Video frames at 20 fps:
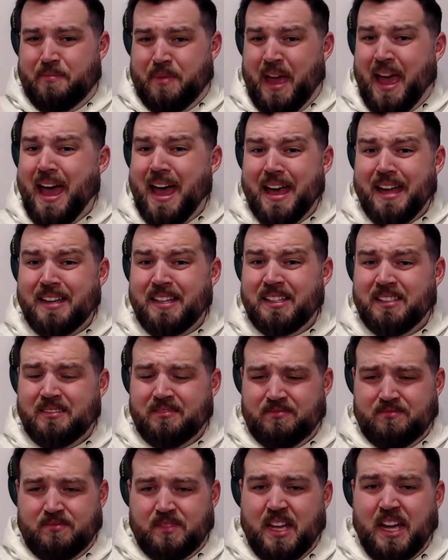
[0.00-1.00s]
bad,
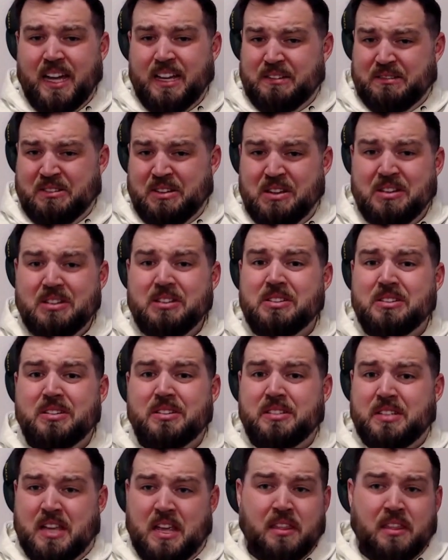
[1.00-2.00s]
not
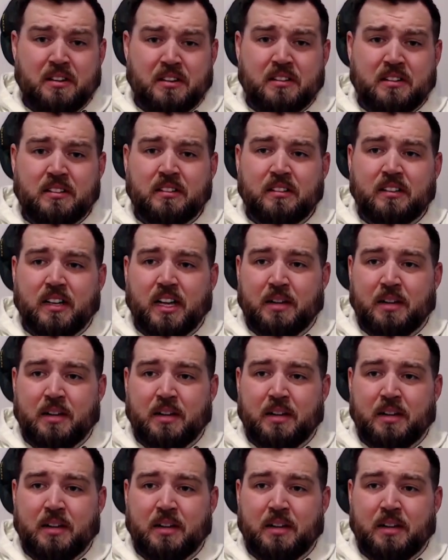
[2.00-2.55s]
good either.